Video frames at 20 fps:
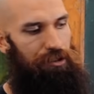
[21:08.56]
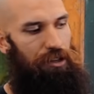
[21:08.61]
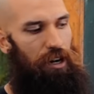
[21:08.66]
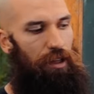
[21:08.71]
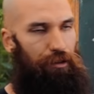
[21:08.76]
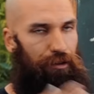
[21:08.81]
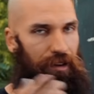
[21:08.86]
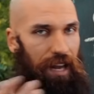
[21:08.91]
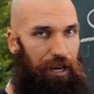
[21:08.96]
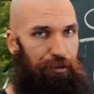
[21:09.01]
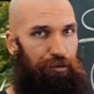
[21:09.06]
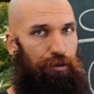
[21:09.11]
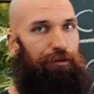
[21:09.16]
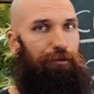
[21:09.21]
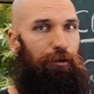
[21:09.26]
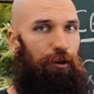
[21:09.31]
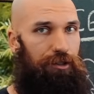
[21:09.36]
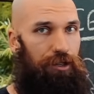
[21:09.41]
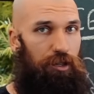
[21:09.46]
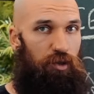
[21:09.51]
and other natural
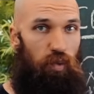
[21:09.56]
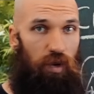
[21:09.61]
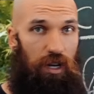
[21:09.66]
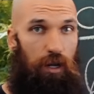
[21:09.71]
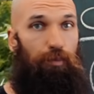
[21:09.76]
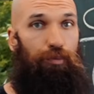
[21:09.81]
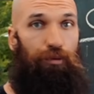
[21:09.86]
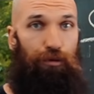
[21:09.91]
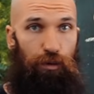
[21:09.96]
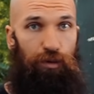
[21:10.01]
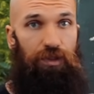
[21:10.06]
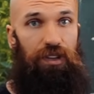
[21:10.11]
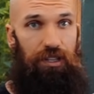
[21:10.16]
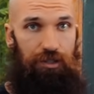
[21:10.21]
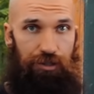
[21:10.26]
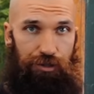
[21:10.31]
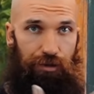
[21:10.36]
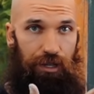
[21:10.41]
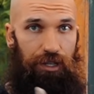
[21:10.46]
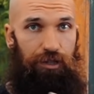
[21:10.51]
forces will prune these
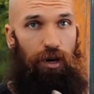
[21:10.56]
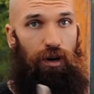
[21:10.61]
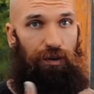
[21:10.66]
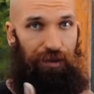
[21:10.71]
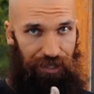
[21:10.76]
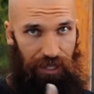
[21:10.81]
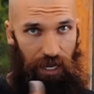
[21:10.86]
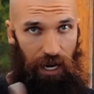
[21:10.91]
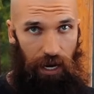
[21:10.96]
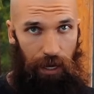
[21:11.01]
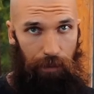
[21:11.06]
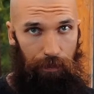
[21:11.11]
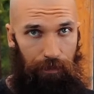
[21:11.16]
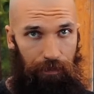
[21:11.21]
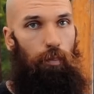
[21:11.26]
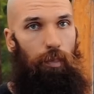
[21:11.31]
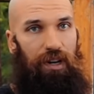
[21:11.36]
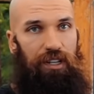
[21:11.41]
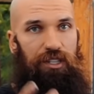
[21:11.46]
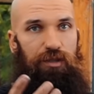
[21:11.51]
trees over time,
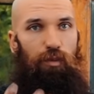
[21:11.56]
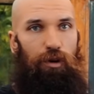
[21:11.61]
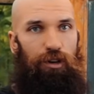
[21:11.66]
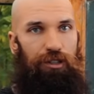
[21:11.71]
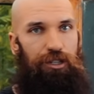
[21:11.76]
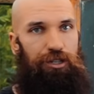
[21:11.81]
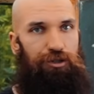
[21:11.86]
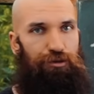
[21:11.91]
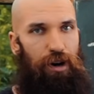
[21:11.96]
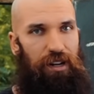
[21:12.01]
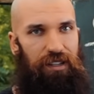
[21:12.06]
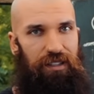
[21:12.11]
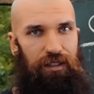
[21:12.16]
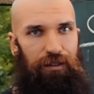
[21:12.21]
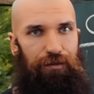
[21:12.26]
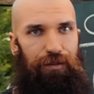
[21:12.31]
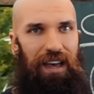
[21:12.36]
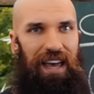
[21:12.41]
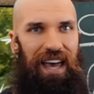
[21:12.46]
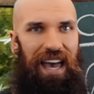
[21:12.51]
but it's more
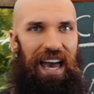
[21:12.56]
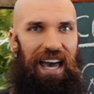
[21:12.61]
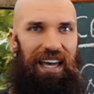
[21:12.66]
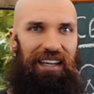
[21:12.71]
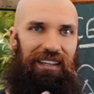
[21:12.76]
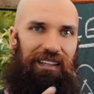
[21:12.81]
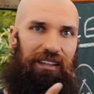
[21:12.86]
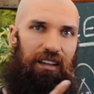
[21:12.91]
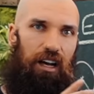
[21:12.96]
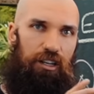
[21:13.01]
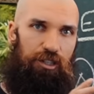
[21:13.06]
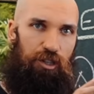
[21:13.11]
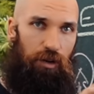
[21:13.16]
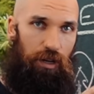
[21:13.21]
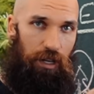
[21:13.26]
destructive and not so